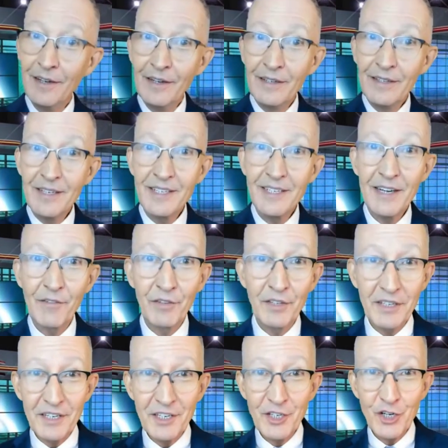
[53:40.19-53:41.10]
Discover the
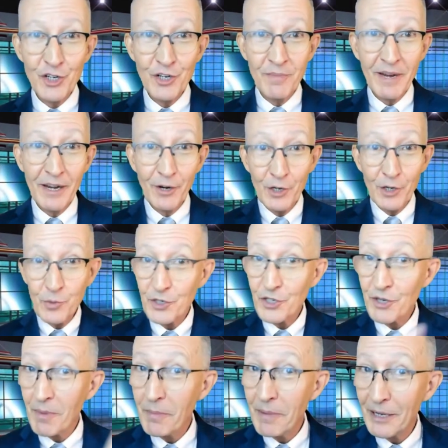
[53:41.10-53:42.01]
decision makers, which
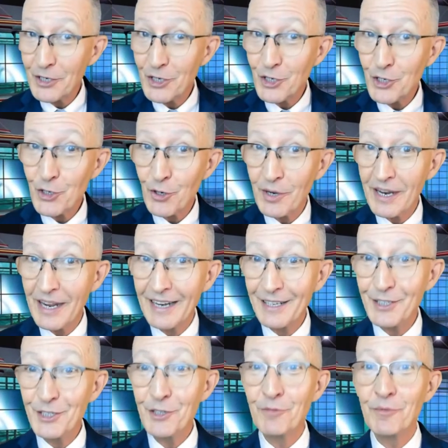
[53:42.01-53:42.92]
I'm about to show you how to
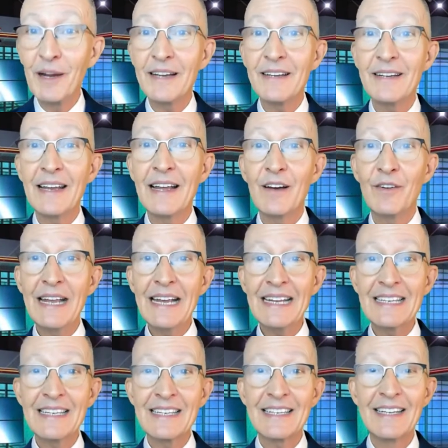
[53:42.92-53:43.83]
do right now
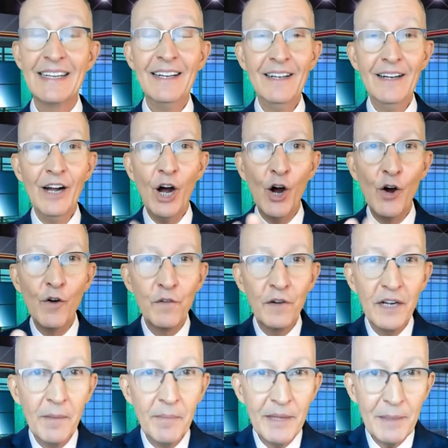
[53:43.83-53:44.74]
next.
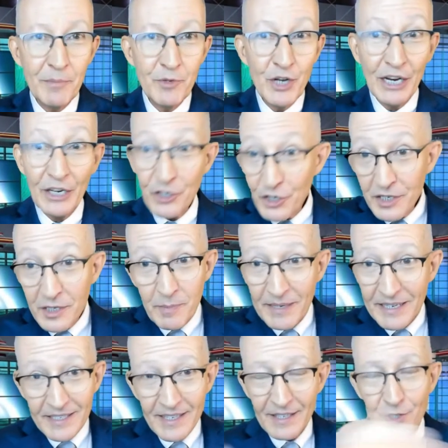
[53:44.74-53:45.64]
Overcome the objections
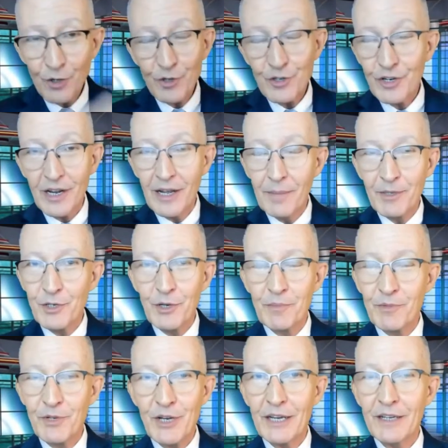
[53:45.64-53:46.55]
because that's their job is to
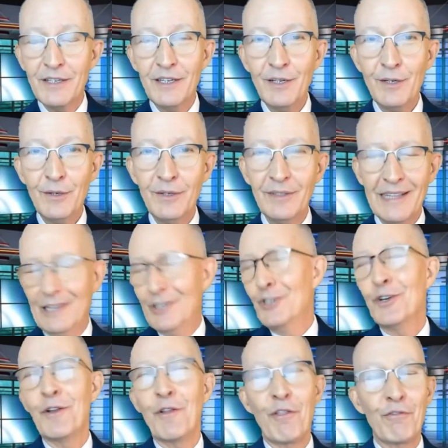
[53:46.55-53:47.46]
object to you. That
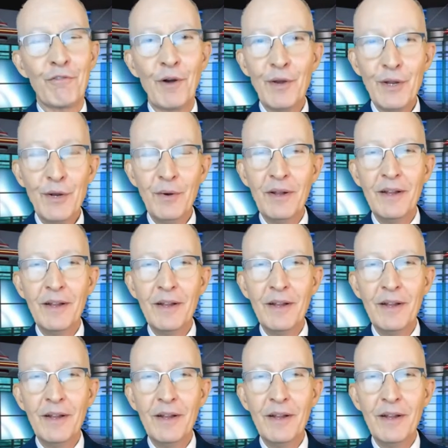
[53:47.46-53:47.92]
shouldn't throw you.